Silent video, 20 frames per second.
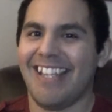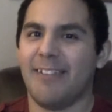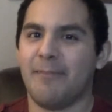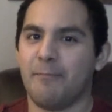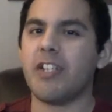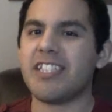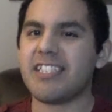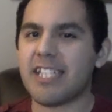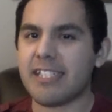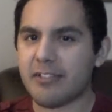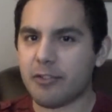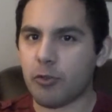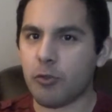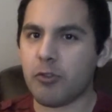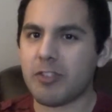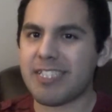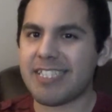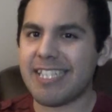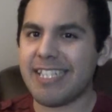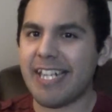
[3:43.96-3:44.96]
What's up,
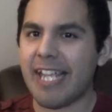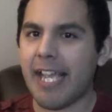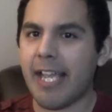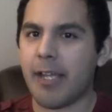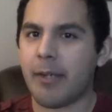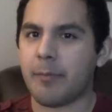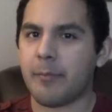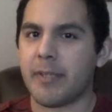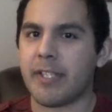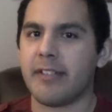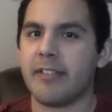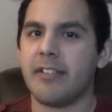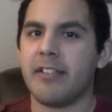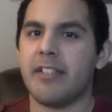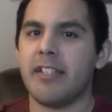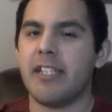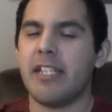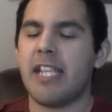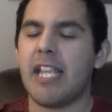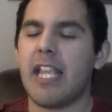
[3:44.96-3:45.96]
Dulcinham?
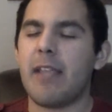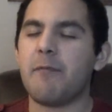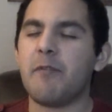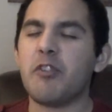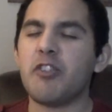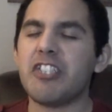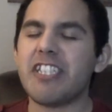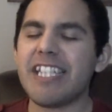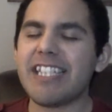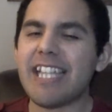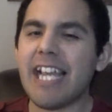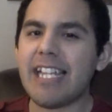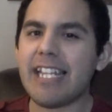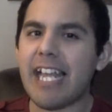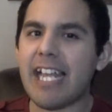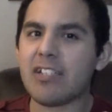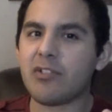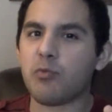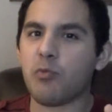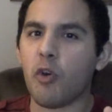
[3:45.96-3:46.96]
If you say
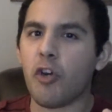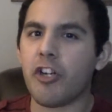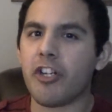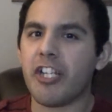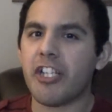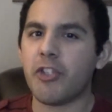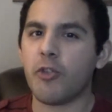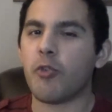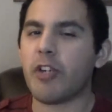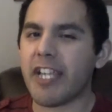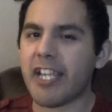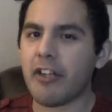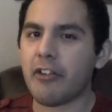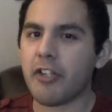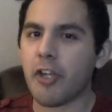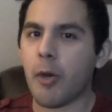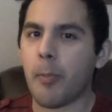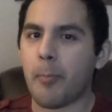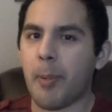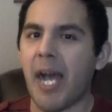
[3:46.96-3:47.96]
that last word, you kill
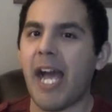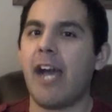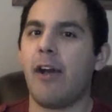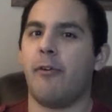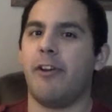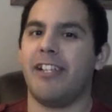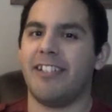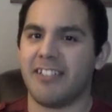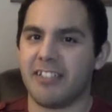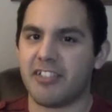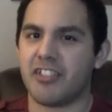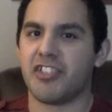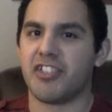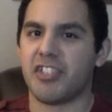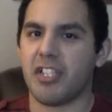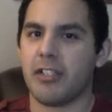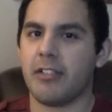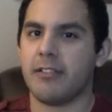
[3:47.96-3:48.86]
your parents.